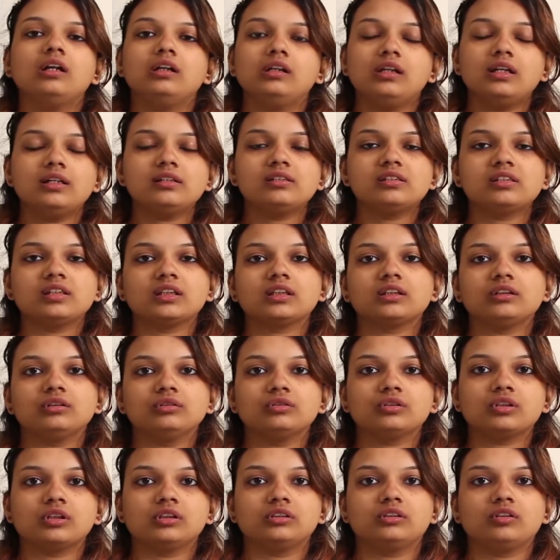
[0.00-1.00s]
Let's take a
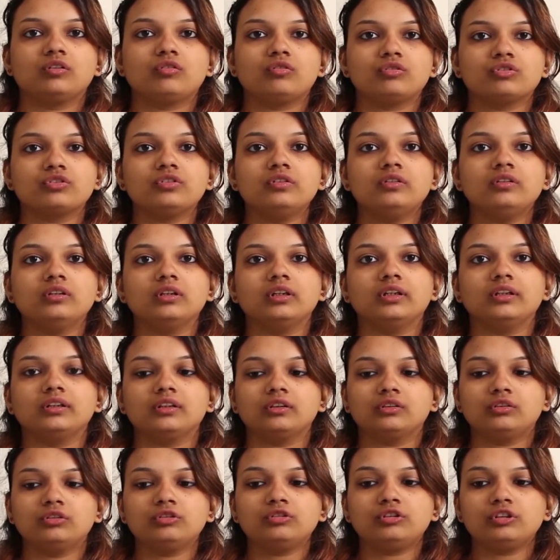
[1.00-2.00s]
look at the question
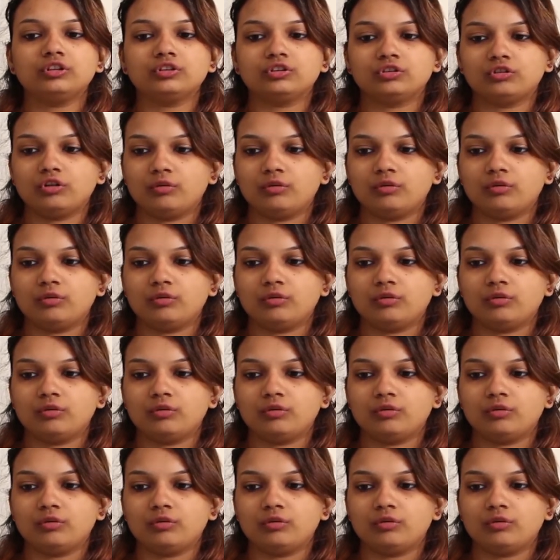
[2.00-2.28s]
related to this